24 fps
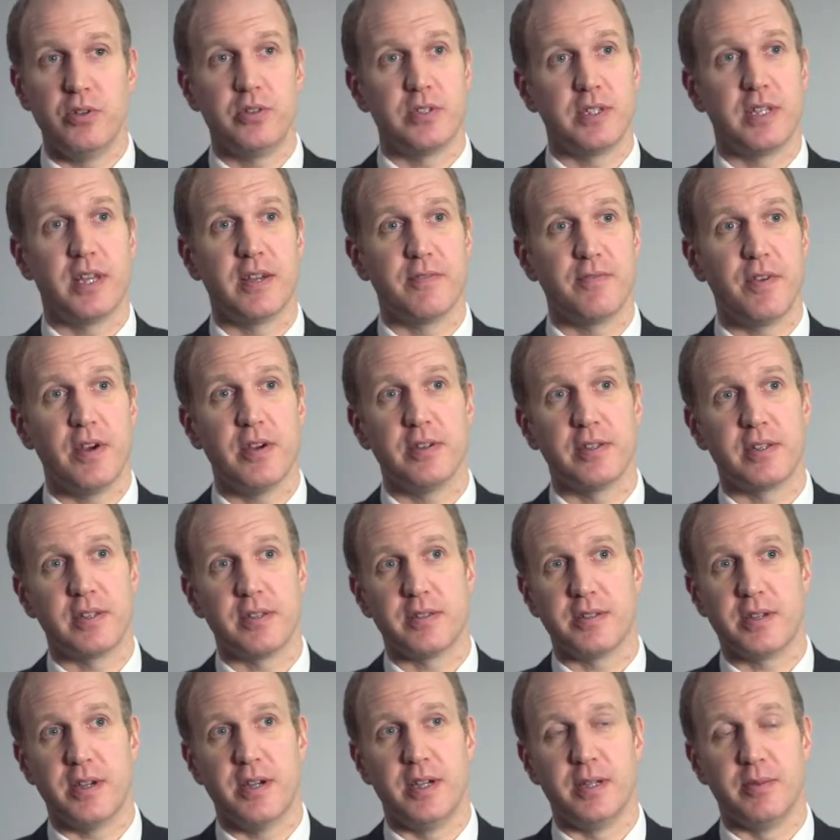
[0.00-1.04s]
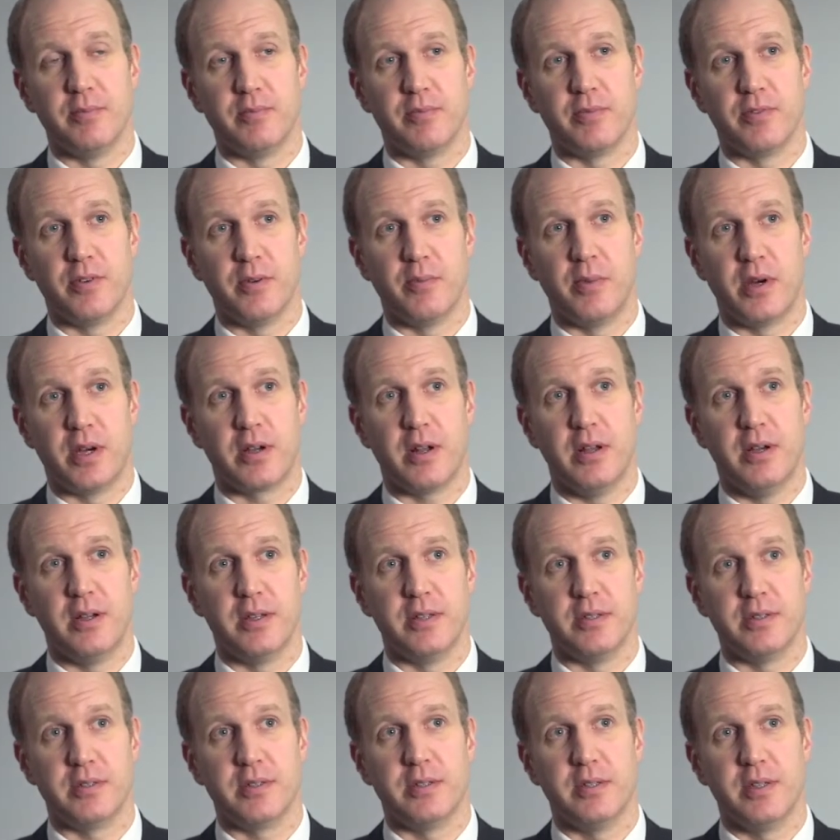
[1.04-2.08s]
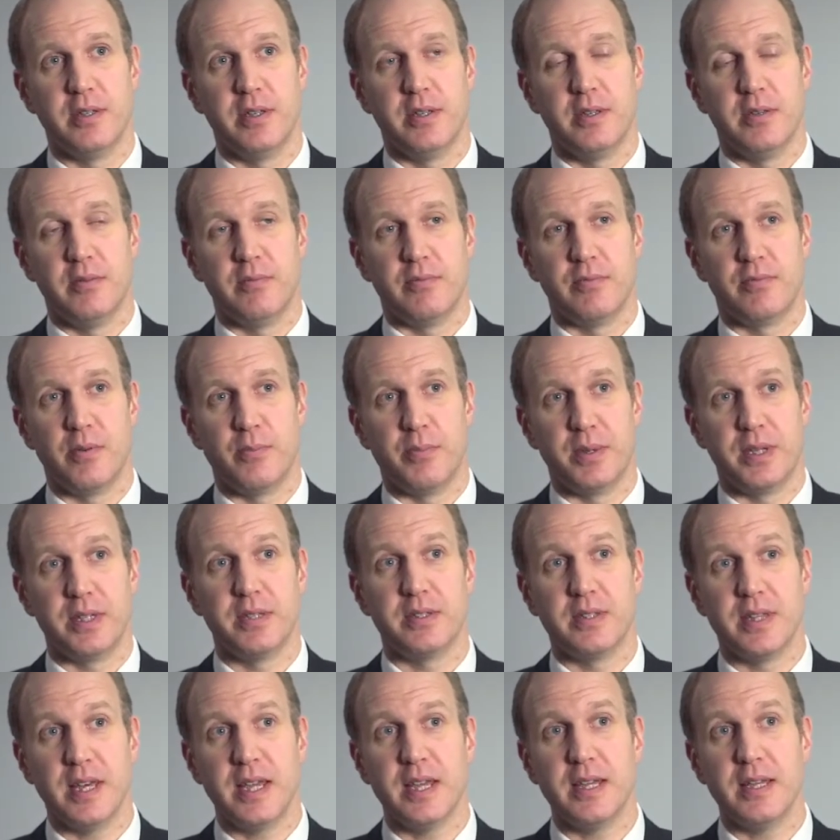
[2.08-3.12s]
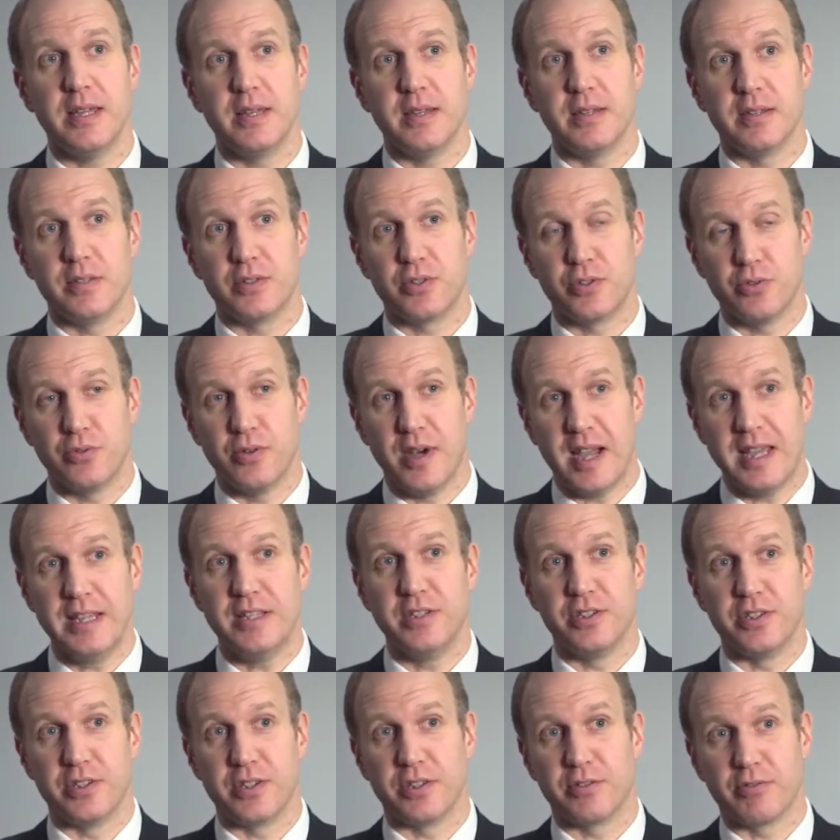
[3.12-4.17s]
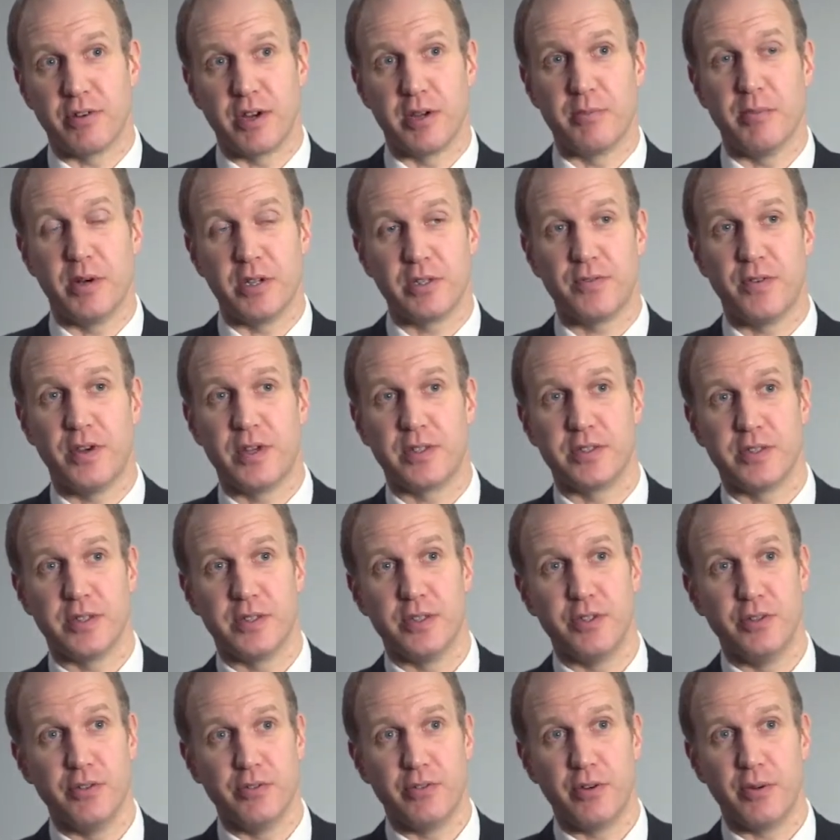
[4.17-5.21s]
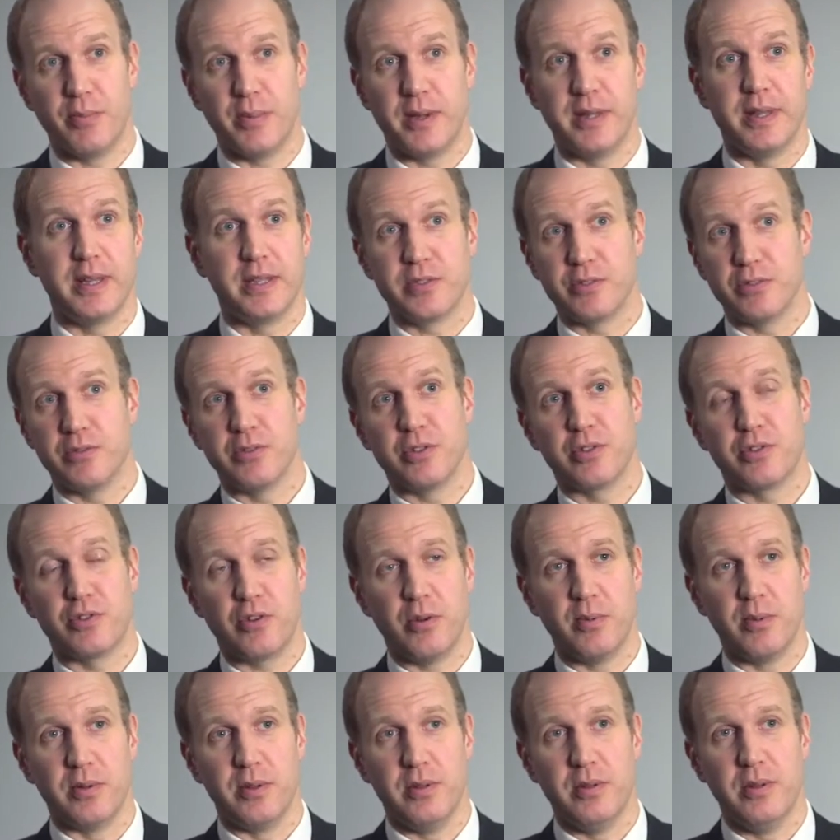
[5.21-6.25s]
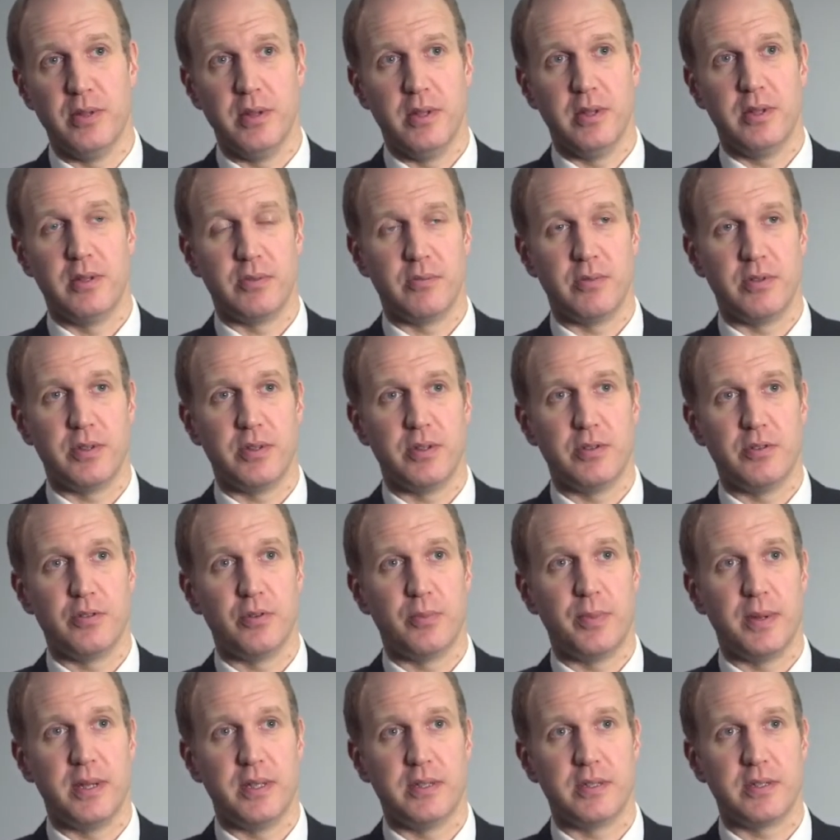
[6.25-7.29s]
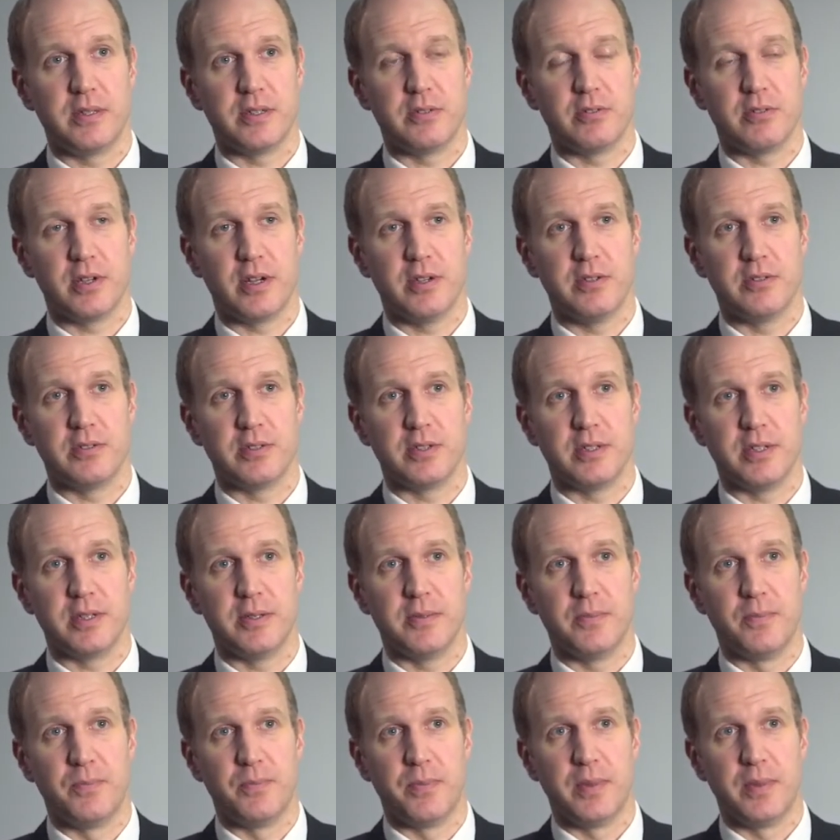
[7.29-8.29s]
used to get very little time from our clients for, because they saw Asia growing much faster than Europe and they saw the trouble with the European single currency.